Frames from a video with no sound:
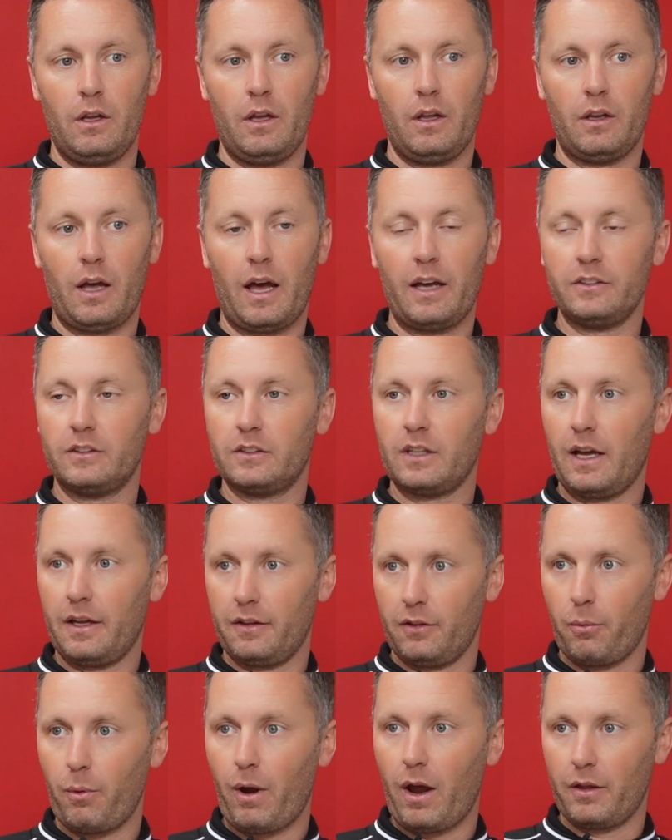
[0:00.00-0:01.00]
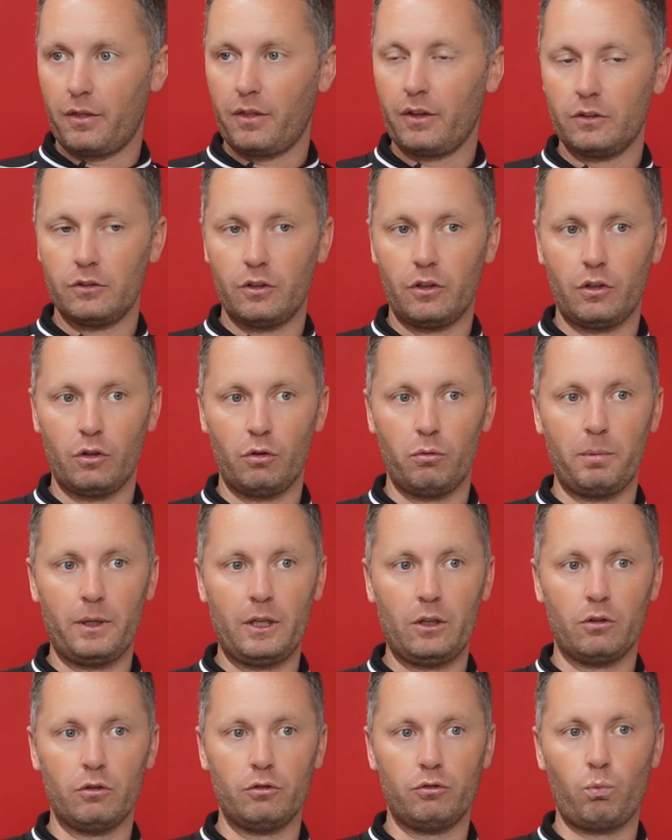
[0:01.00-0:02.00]
in hindsight, the right thing to do
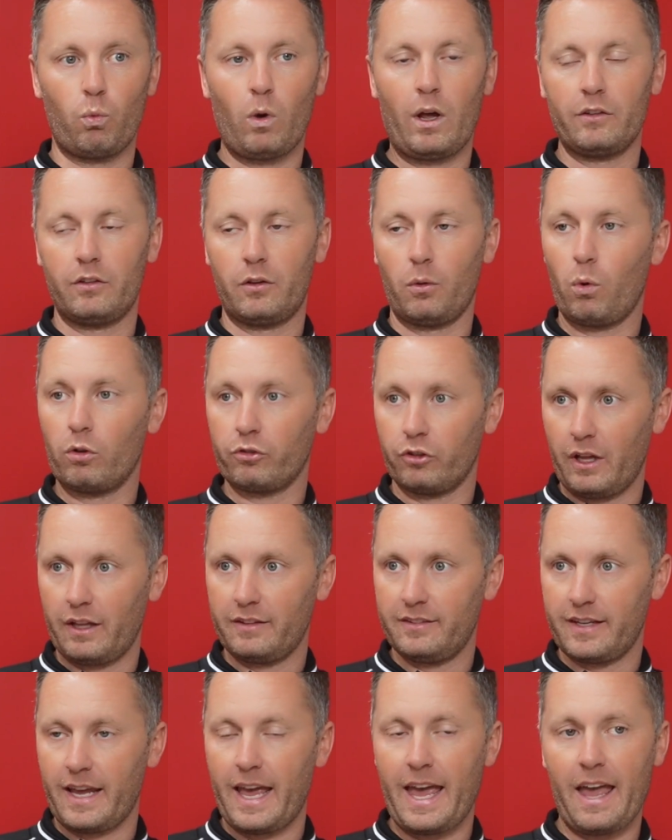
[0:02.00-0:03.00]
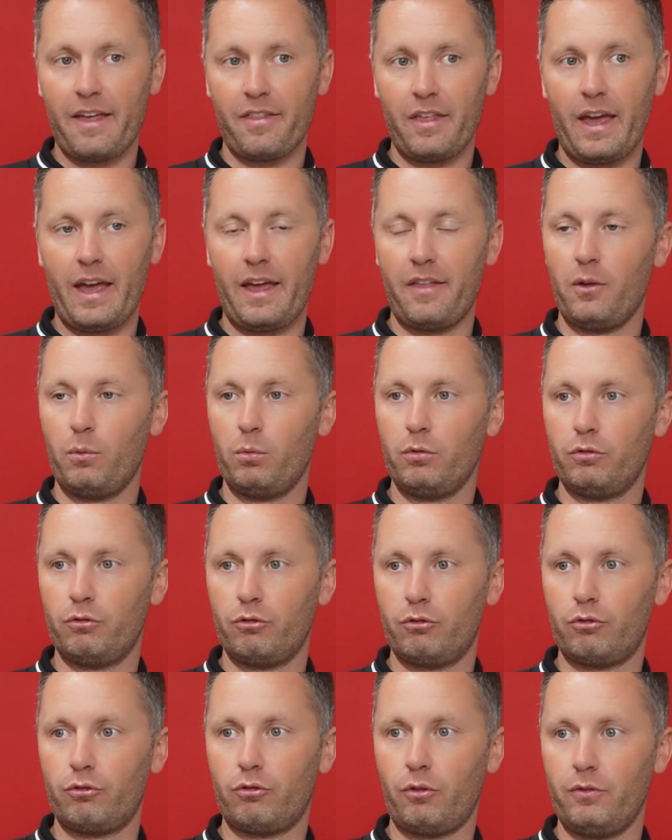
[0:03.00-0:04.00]
because whilst there wasn't a tear there, there was
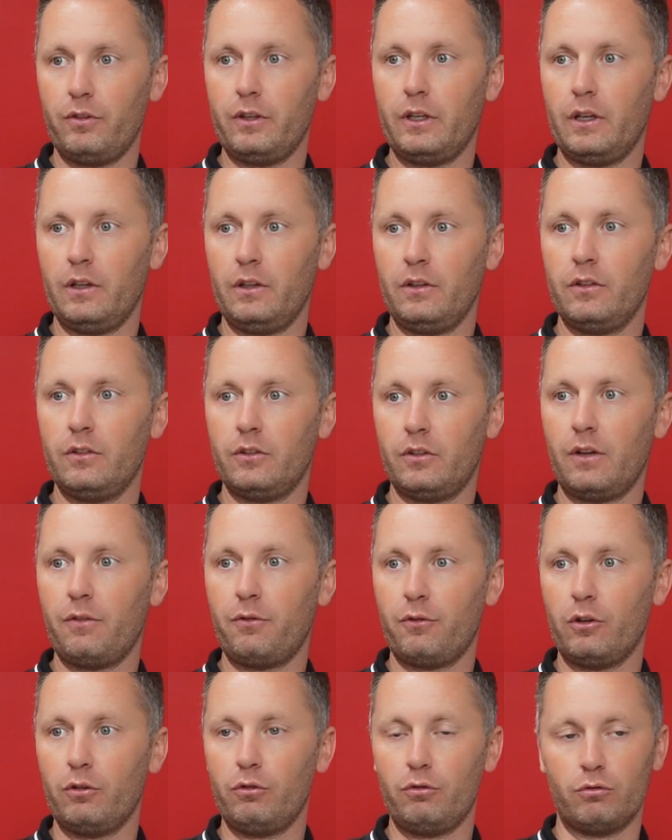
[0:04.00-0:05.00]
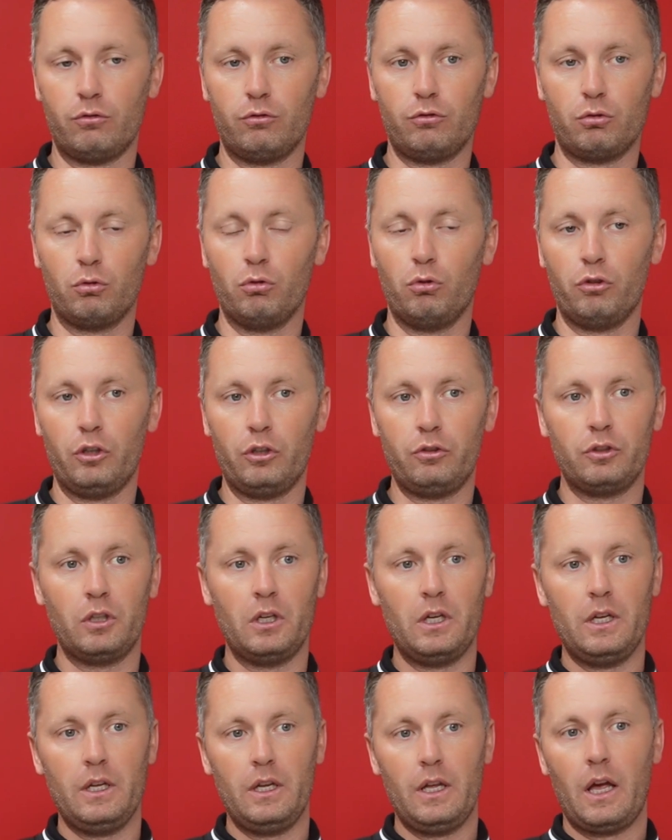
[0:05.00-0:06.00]
severe stiffness and soreness.
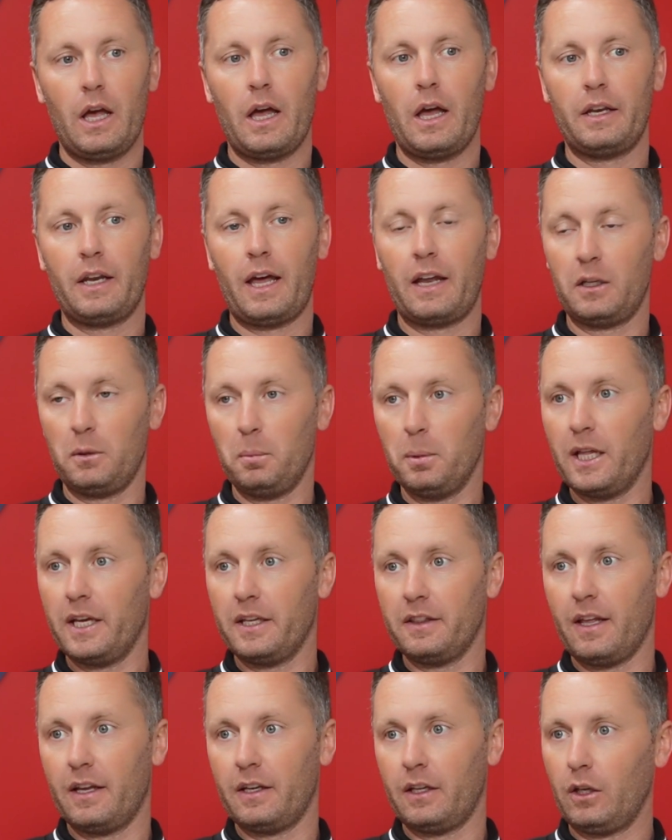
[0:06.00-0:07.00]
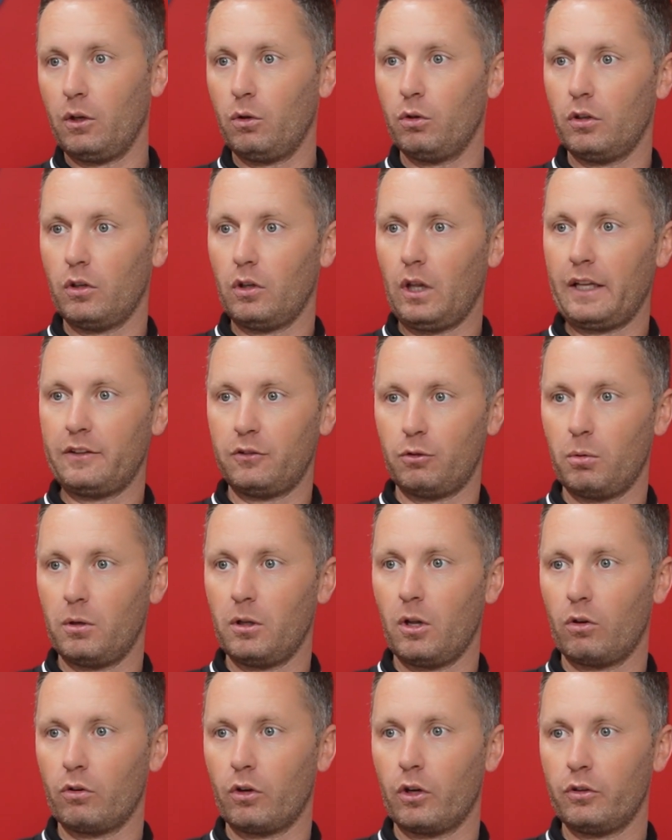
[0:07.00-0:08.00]
And had he played, then it could have led to a
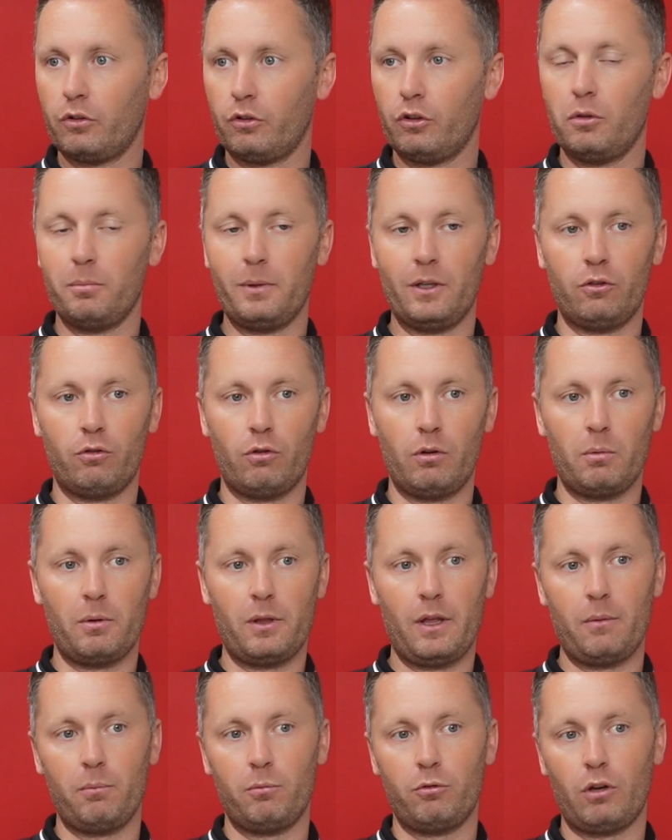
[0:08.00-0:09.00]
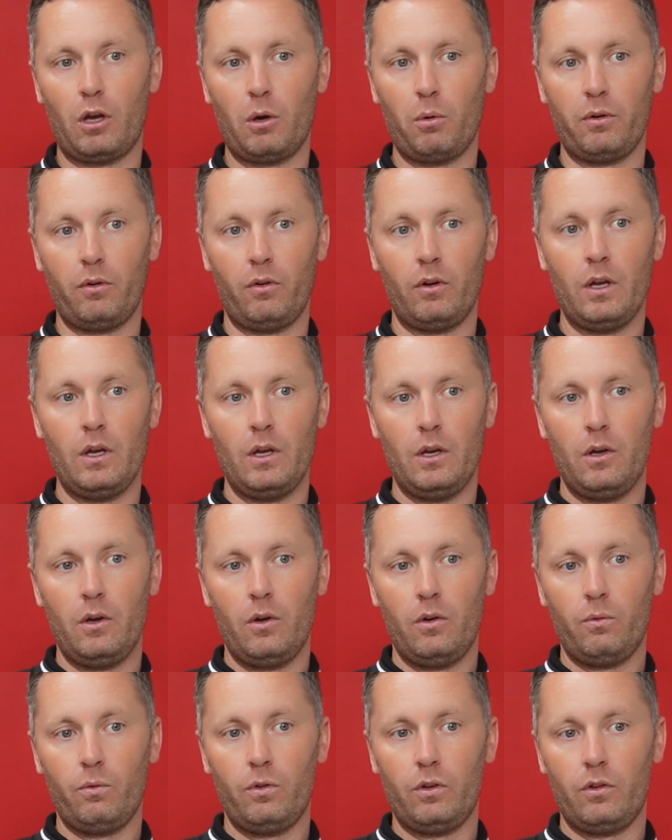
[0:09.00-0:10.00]
longer term injury with him. So
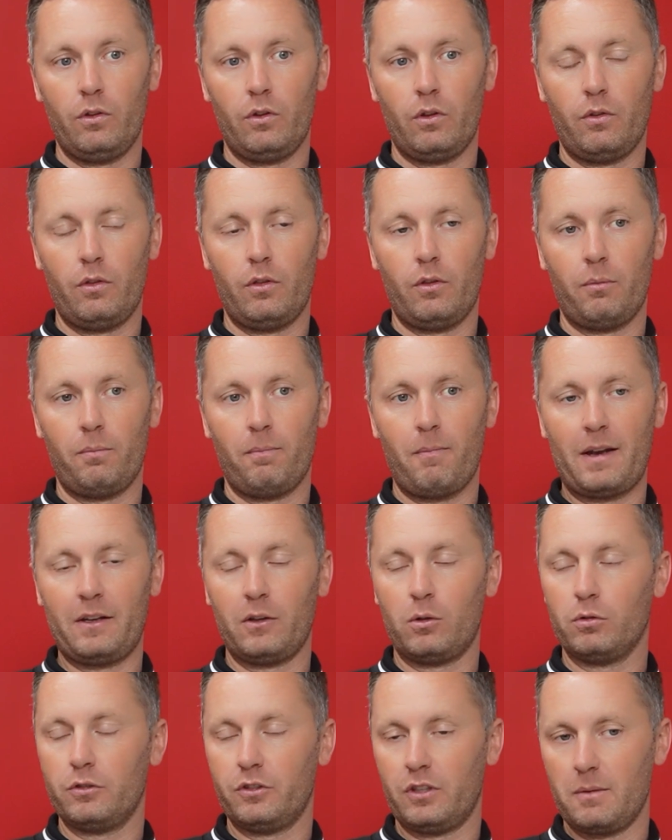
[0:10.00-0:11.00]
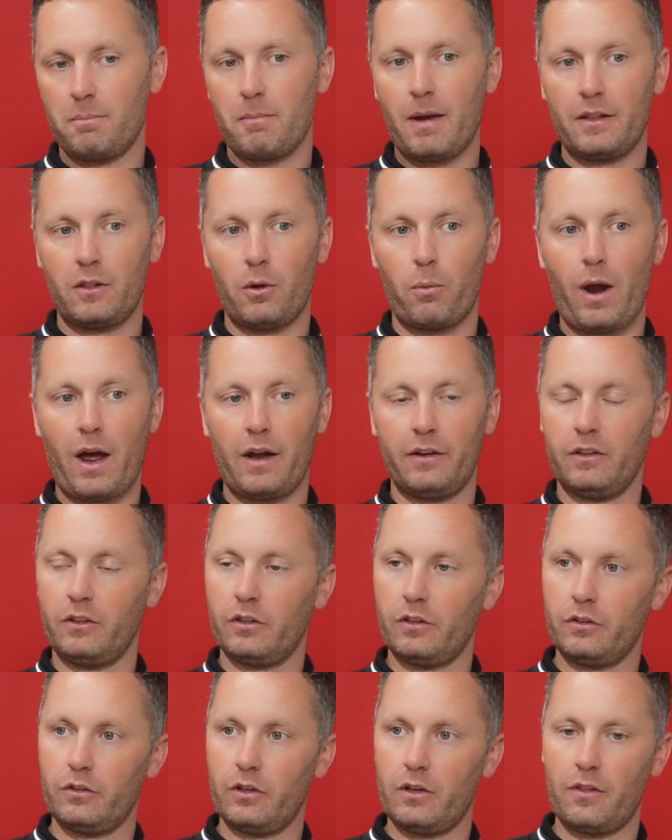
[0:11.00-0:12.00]
we, the, the medical team made the right
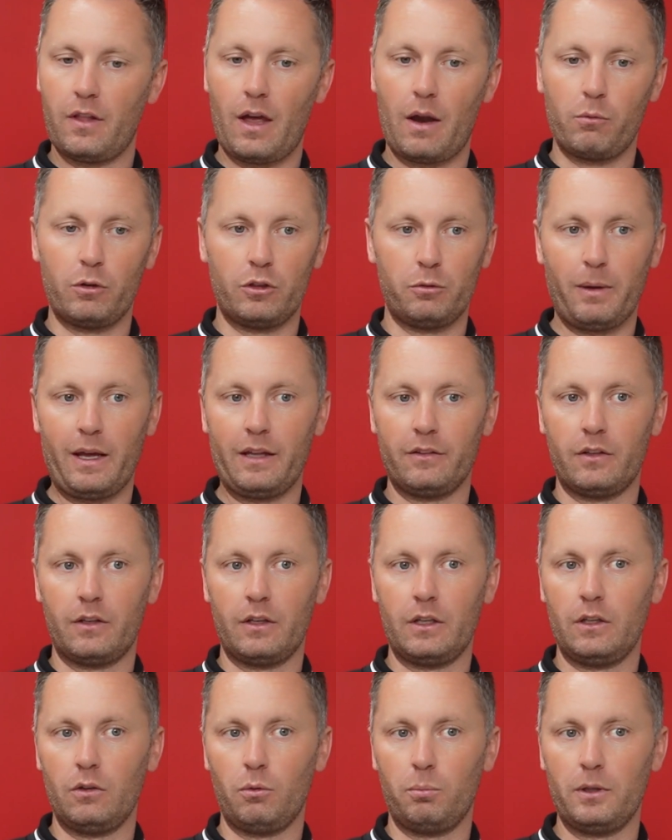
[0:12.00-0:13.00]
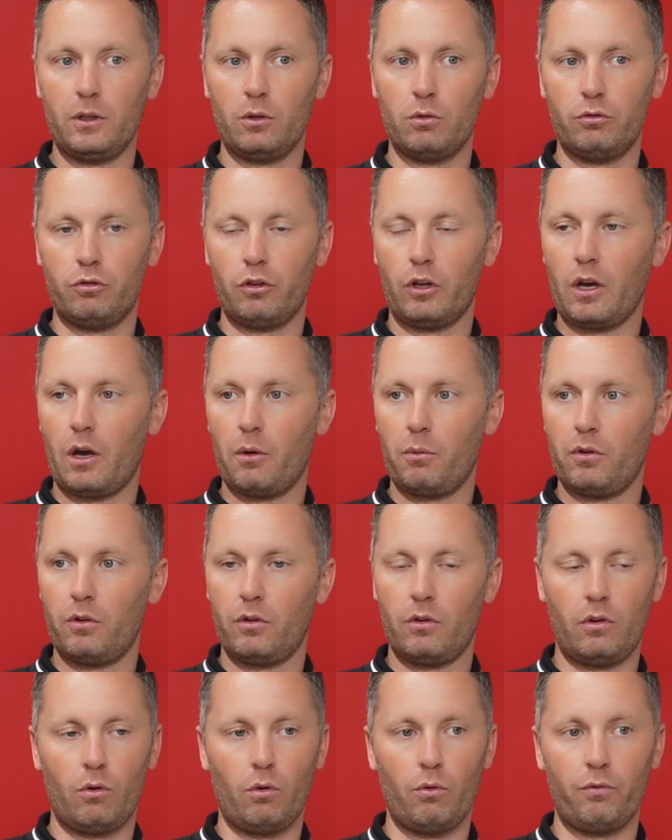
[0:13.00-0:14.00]
decision in that respect, and he'll be good to go
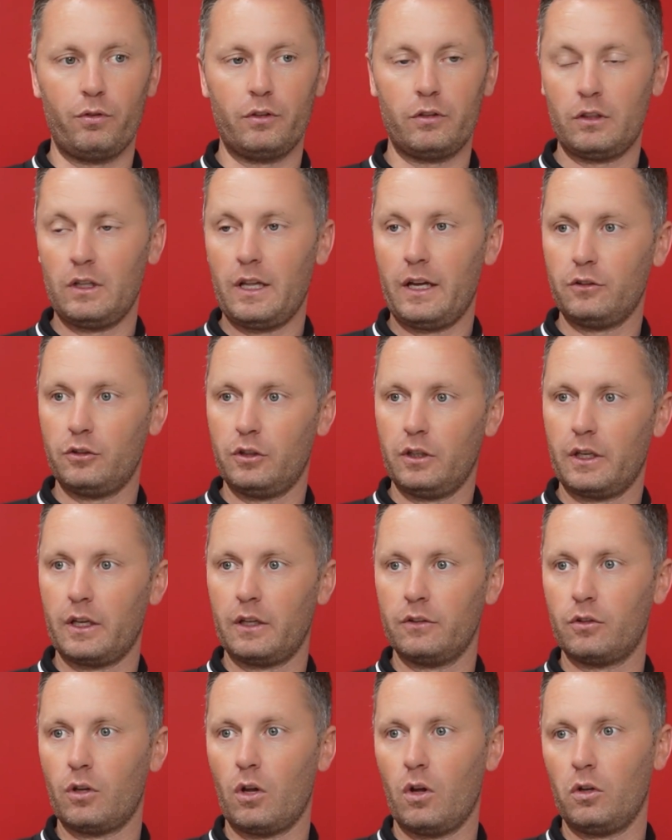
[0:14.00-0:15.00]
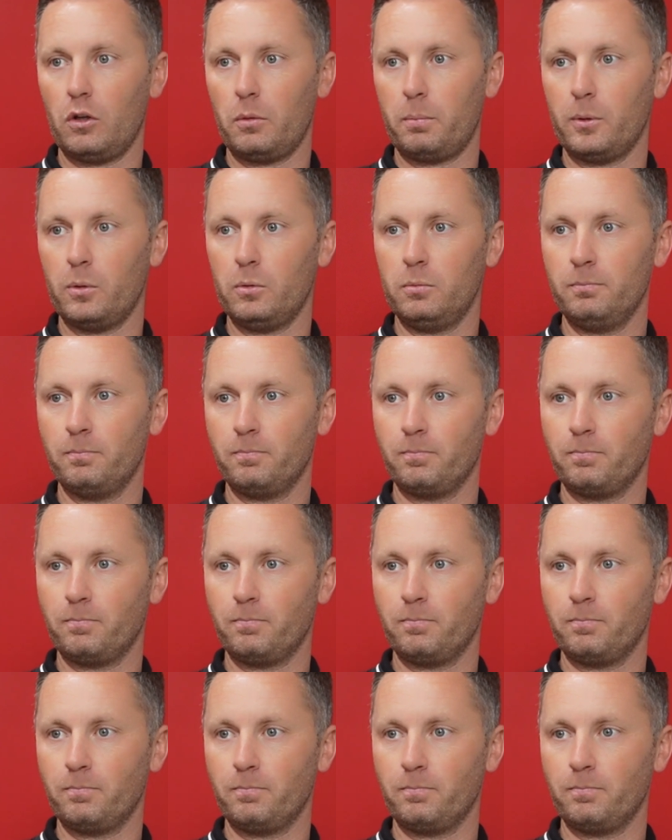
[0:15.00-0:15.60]
and up for selection against Hartlepool